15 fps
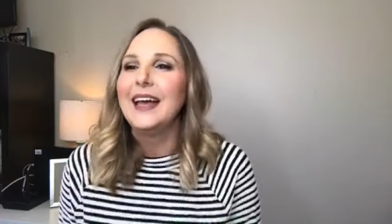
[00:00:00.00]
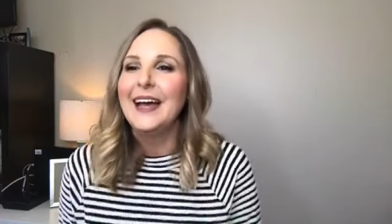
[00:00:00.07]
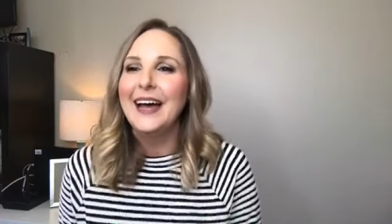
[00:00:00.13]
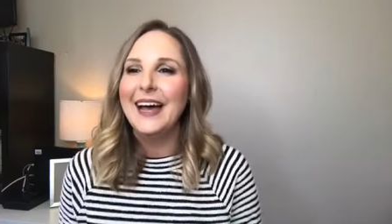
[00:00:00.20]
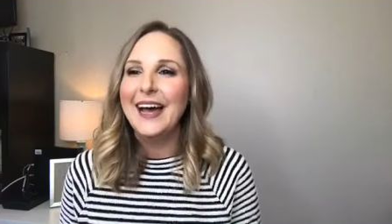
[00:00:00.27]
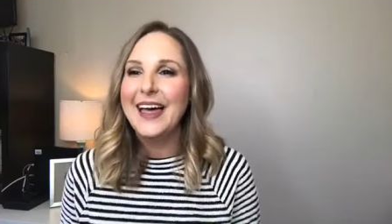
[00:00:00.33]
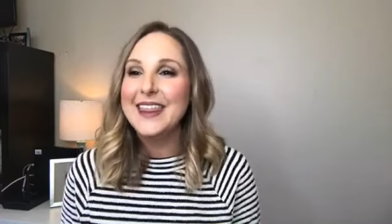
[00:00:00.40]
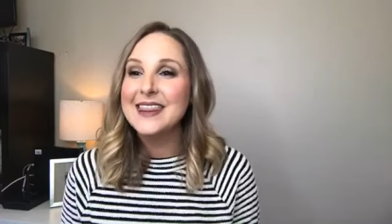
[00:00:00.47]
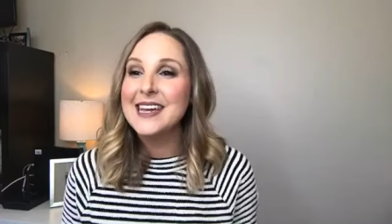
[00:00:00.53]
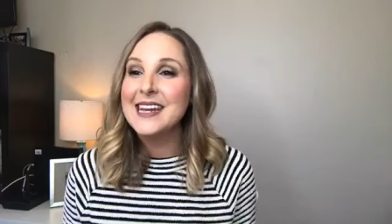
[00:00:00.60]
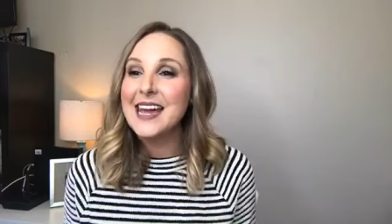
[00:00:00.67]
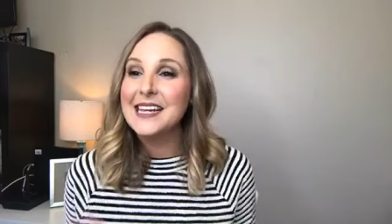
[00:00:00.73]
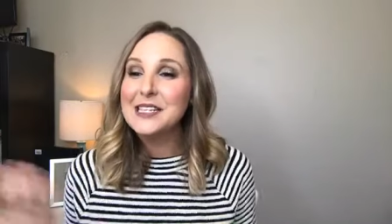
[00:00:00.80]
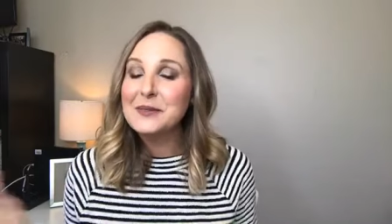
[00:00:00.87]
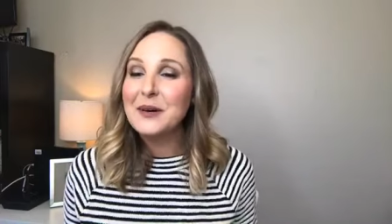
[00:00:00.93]
The
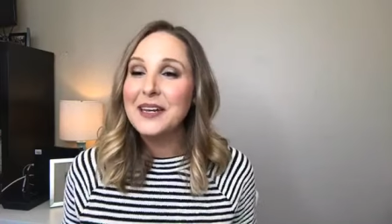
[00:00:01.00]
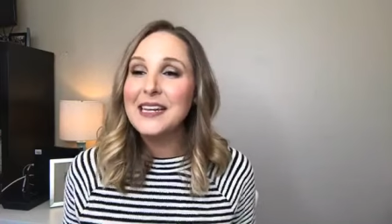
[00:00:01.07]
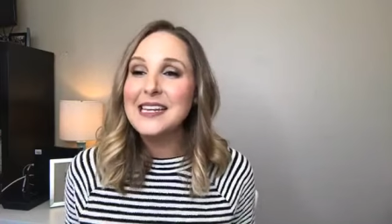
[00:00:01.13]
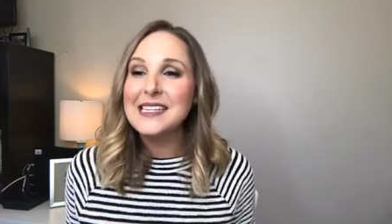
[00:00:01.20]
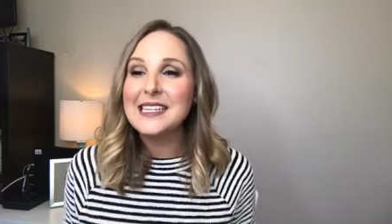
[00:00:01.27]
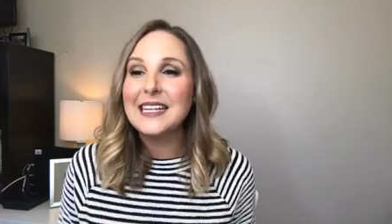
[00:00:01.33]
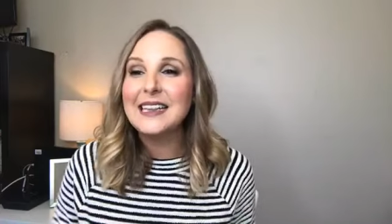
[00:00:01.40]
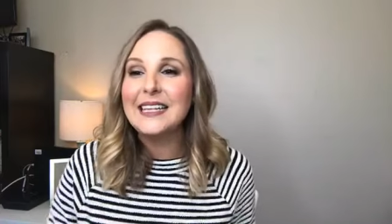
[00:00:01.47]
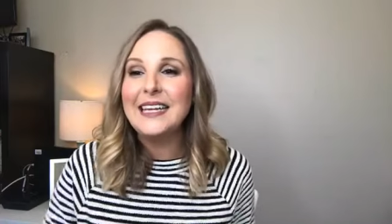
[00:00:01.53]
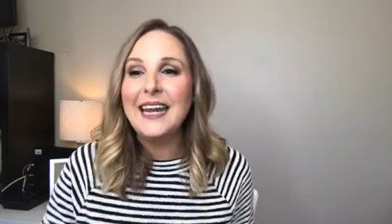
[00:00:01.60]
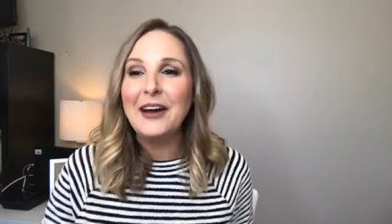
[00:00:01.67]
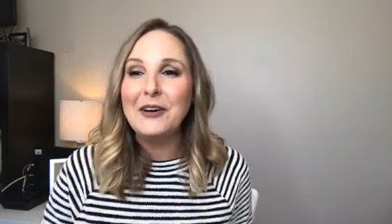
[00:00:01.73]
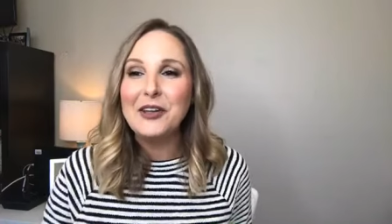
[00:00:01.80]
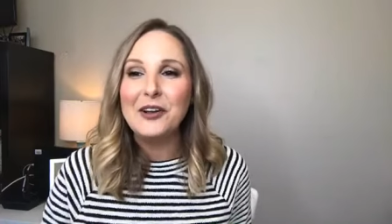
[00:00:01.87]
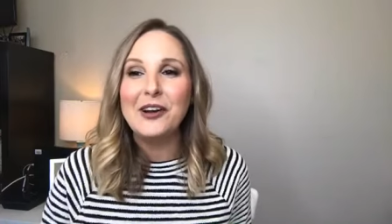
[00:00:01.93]
next one is Clean
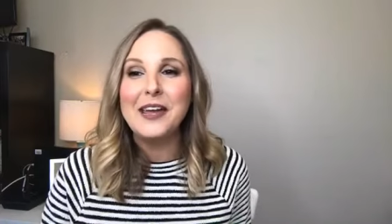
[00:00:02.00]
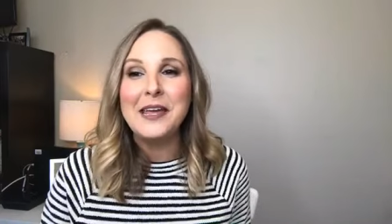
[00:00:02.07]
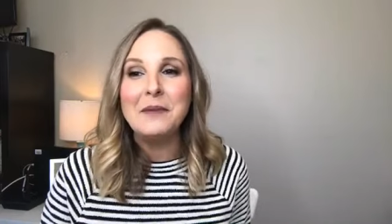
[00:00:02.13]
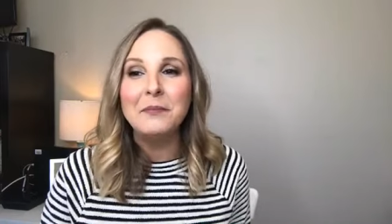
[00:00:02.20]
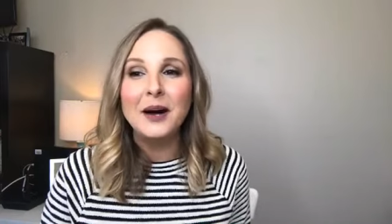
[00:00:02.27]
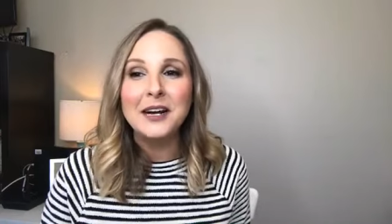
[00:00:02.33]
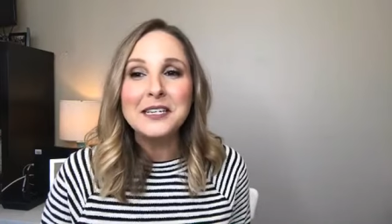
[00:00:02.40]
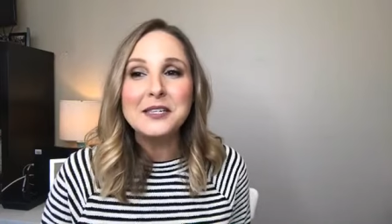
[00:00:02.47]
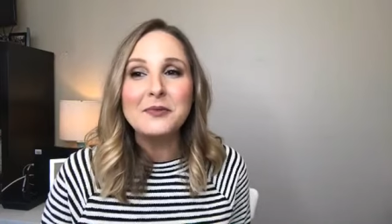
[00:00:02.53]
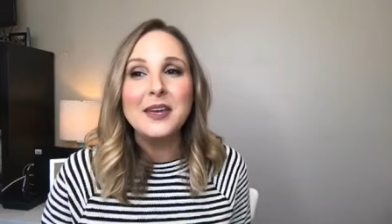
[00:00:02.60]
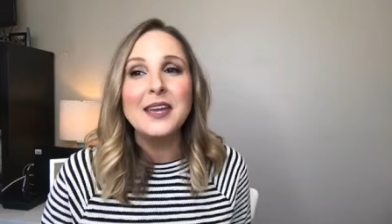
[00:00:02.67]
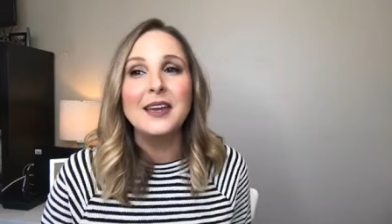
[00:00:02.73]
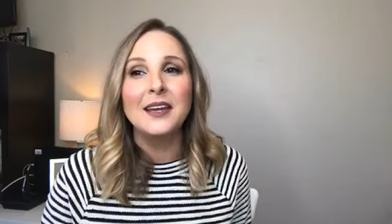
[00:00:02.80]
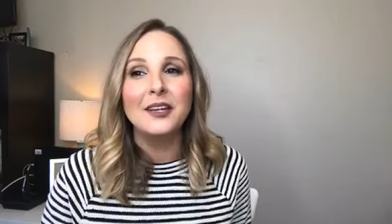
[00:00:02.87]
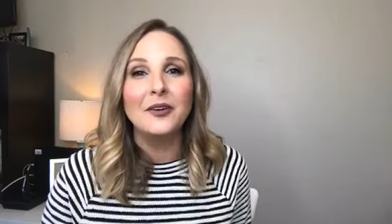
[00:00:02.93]
Out Your Inbox
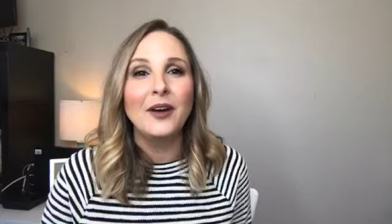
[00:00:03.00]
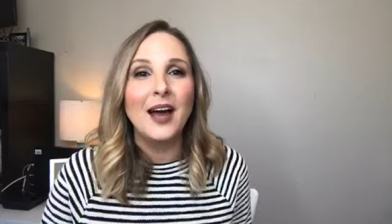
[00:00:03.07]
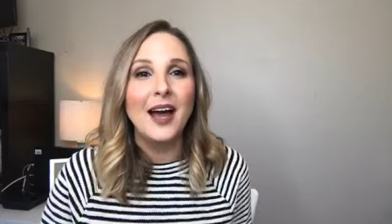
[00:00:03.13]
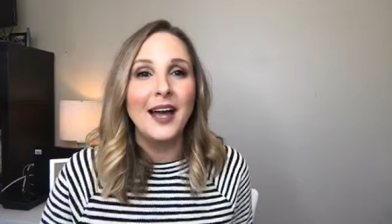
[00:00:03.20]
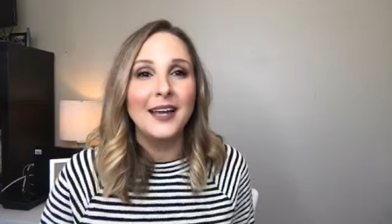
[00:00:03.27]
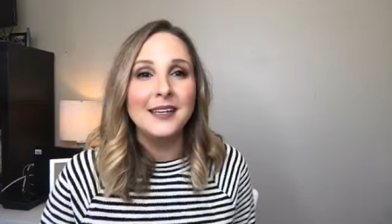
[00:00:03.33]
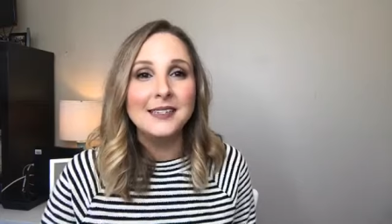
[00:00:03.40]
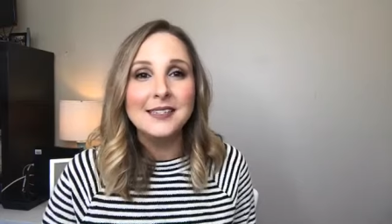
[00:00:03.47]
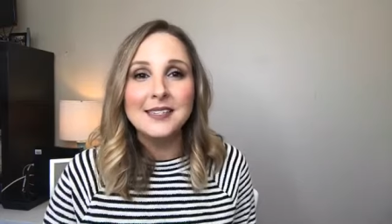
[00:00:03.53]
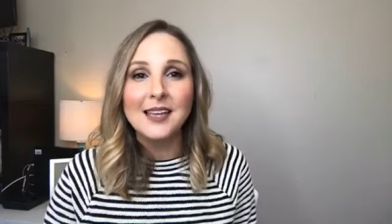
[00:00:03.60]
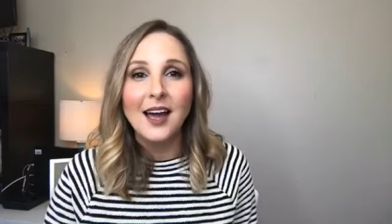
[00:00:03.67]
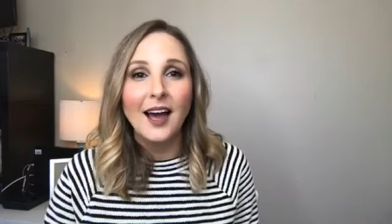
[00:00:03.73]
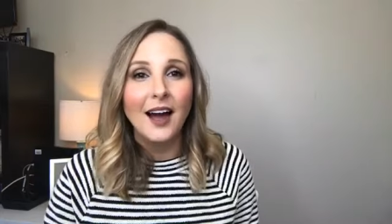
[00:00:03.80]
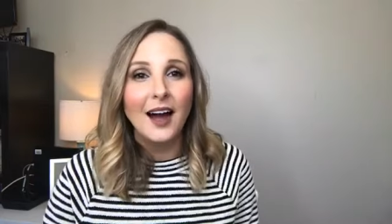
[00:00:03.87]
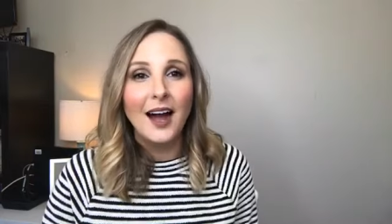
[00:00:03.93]
Week. And you guys,
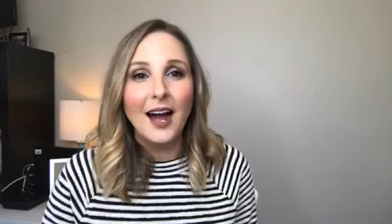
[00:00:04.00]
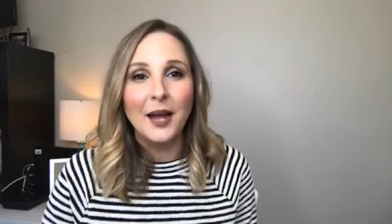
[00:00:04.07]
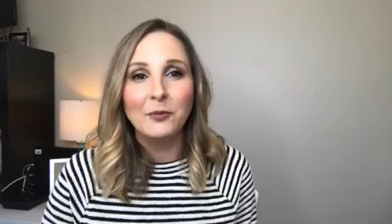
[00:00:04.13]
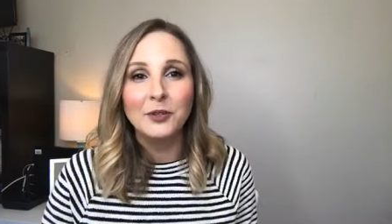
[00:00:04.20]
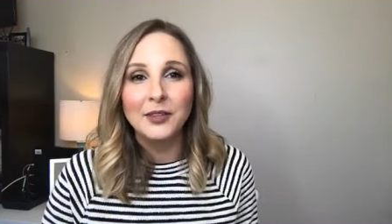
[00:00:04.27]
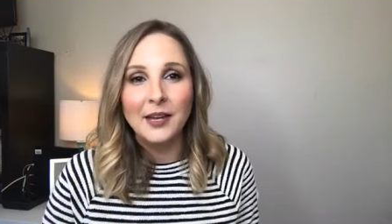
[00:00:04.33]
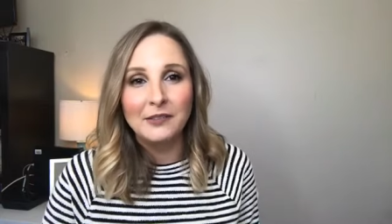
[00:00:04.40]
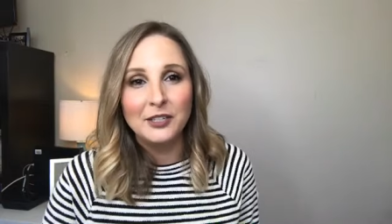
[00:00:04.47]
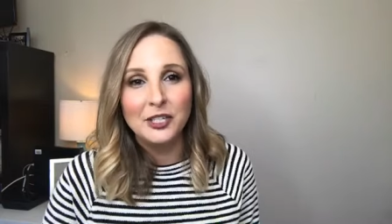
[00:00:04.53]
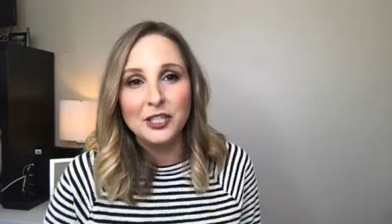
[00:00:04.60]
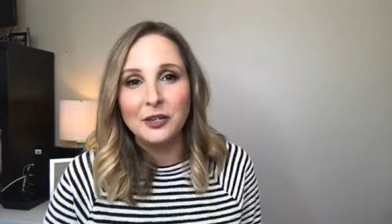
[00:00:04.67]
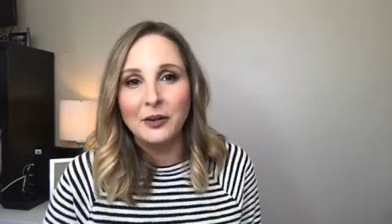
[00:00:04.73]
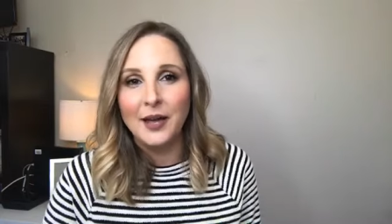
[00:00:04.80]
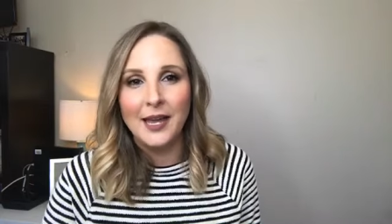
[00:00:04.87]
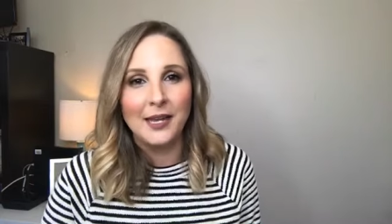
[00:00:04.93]
I will never
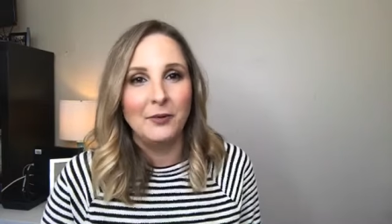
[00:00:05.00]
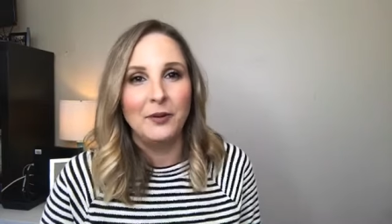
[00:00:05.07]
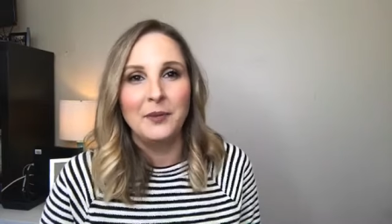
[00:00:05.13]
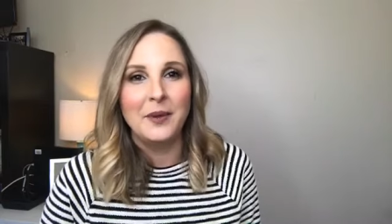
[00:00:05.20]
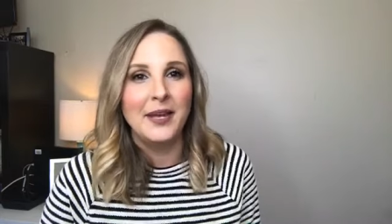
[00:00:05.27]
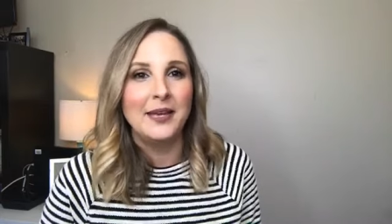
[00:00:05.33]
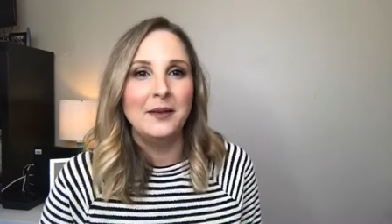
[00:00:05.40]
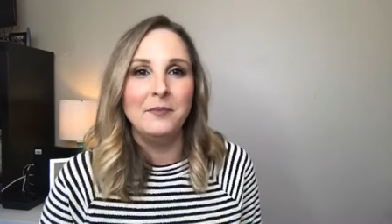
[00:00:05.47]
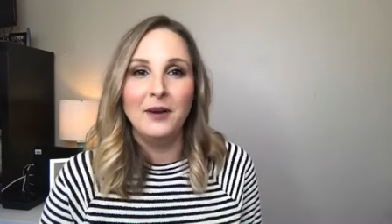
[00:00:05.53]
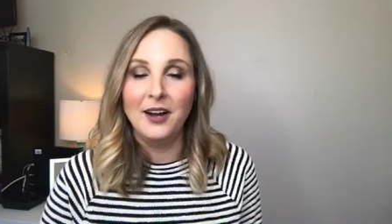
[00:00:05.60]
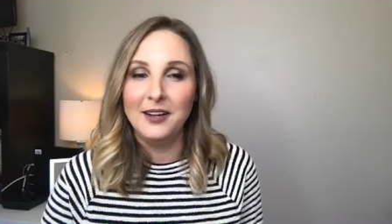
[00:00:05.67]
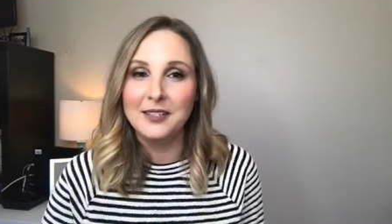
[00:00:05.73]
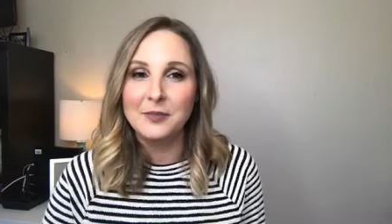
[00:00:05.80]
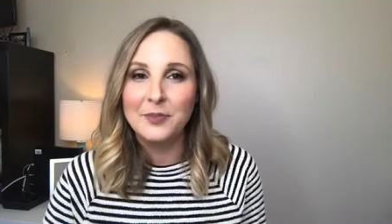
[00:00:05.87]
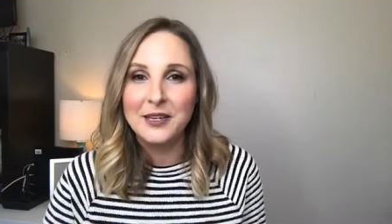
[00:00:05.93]
show anyone my
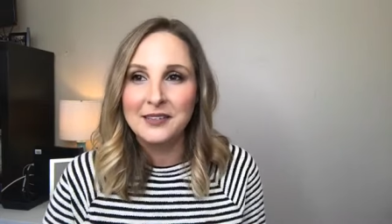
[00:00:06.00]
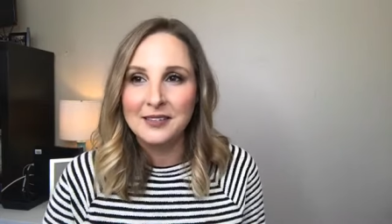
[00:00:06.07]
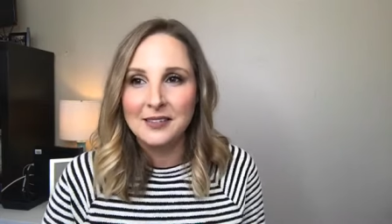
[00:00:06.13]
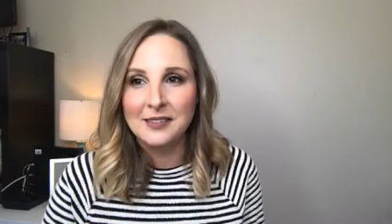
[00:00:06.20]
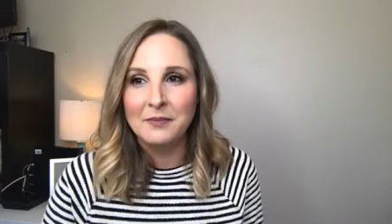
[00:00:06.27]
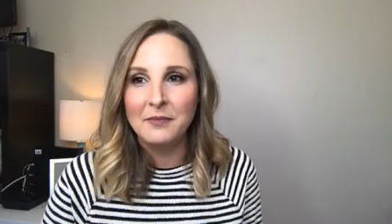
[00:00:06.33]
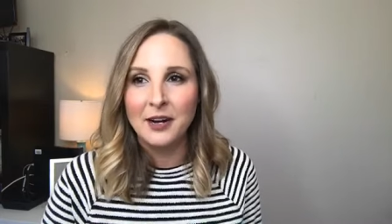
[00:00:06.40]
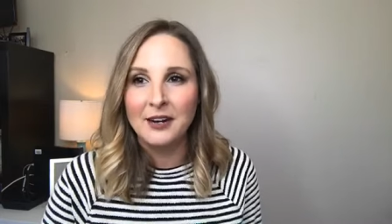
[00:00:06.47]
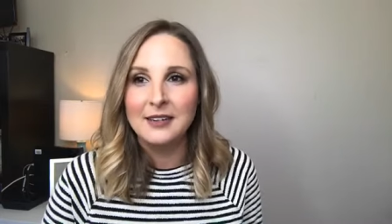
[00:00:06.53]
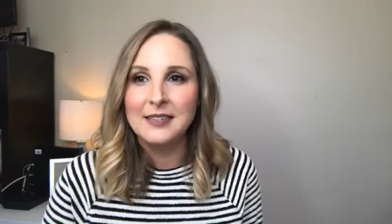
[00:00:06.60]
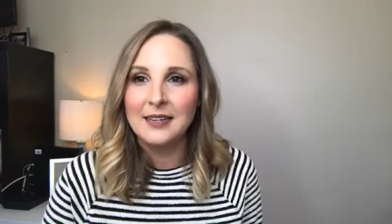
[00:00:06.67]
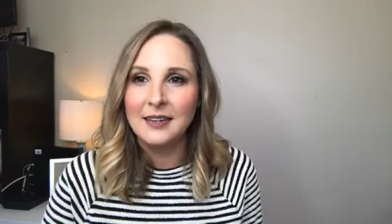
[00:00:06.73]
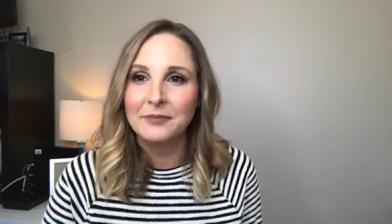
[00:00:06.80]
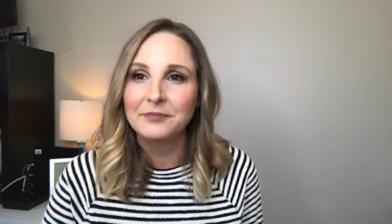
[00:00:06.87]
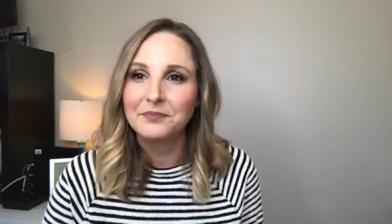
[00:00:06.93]
inbox because it's
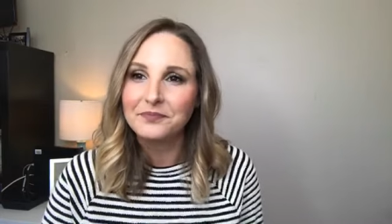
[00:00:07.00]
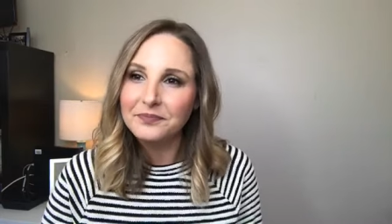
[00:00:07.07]
embarrassing.